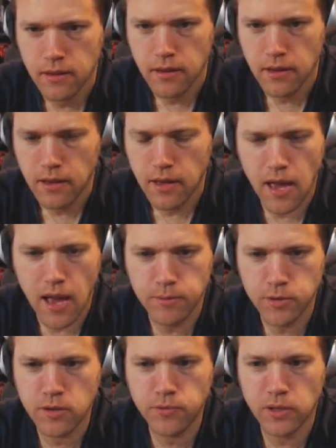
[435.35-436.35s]
Yeah, I'm
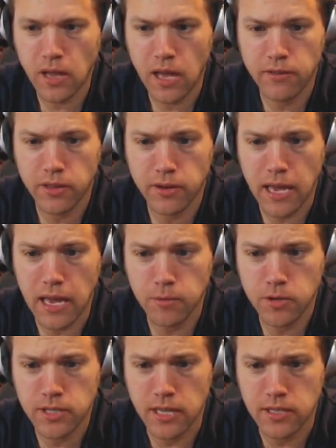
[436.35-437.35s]
sure for a lot of other
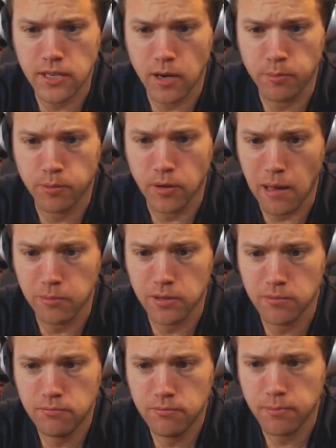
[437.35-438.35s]
gamers that's not a
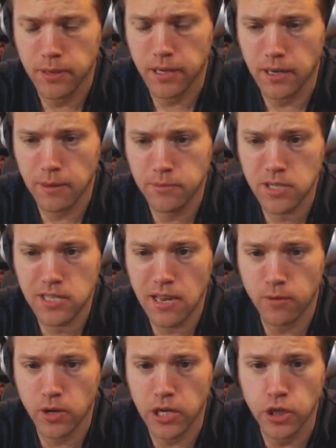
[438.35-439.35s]
problem, but I'm just not
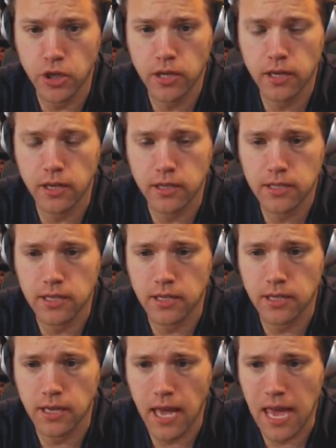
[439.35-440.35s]
very good
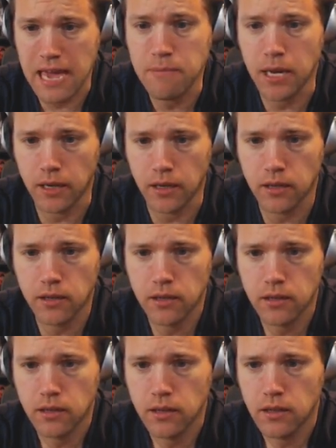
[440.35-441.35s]
at aiming.
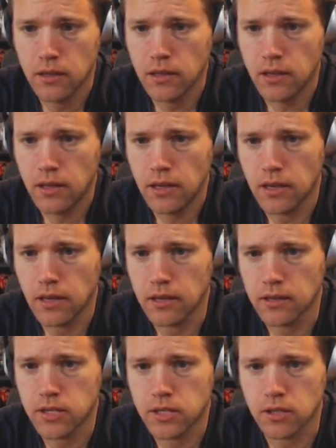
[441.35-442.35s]

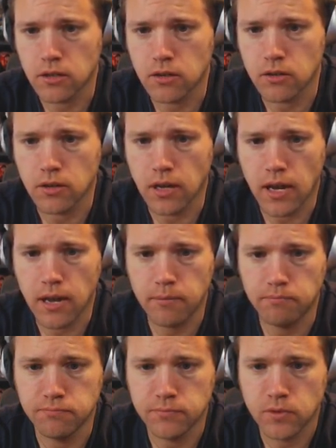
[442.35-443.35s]
And so I
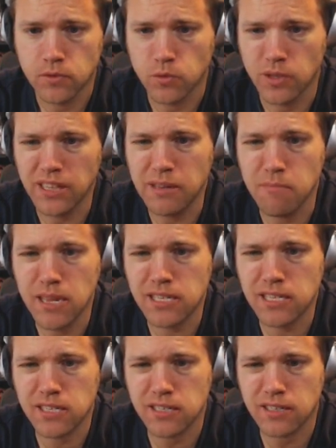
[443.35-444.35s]
really
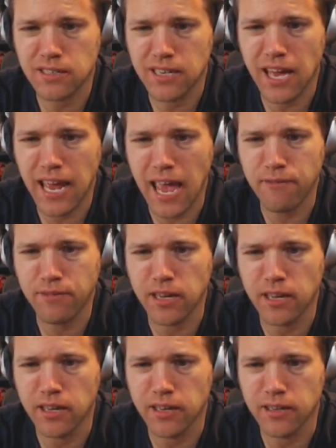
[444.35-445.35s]
miss not having
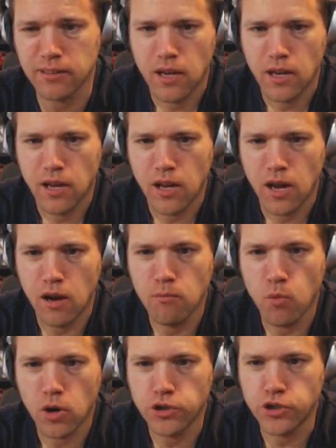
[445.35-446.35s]
a
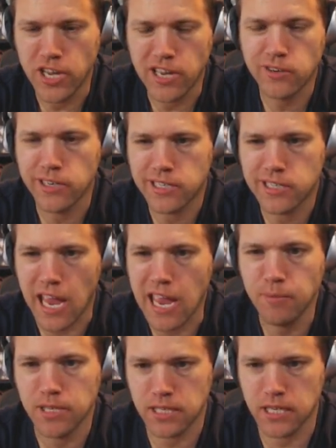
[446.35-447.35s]
more generous
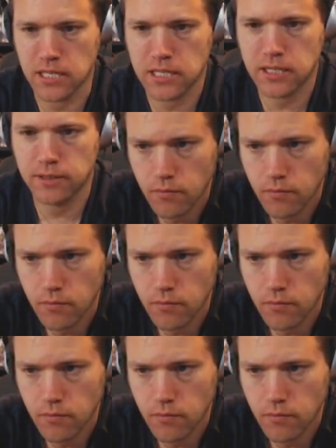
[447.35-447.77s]
aim assist.